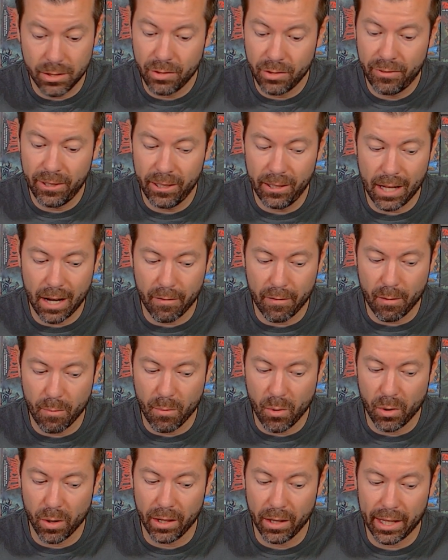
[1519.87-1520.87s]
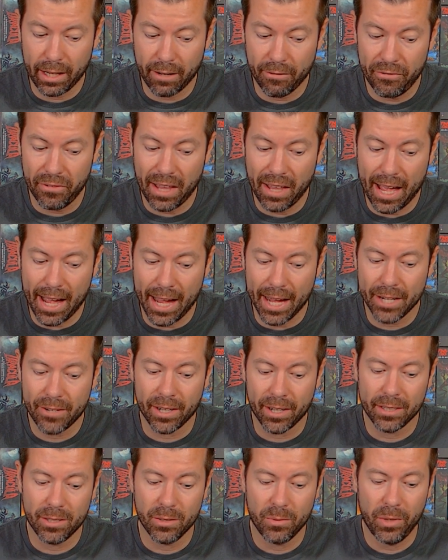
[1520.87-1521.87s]
you feel ever more like a fly
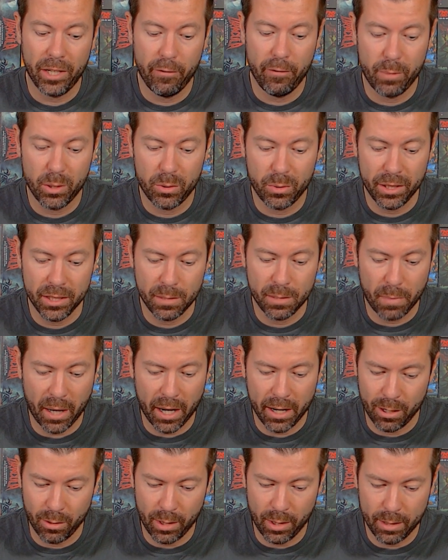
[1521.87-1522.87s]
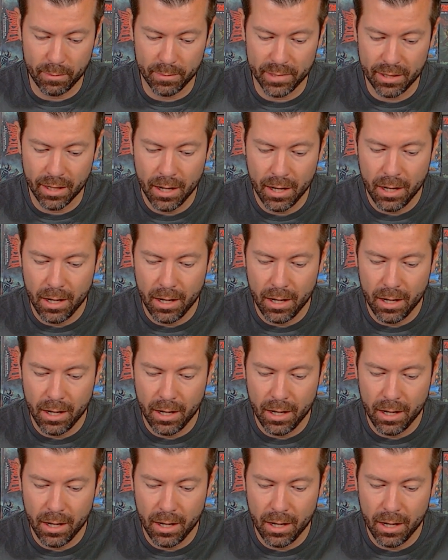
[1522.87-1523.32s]
trying to weave between spider webs,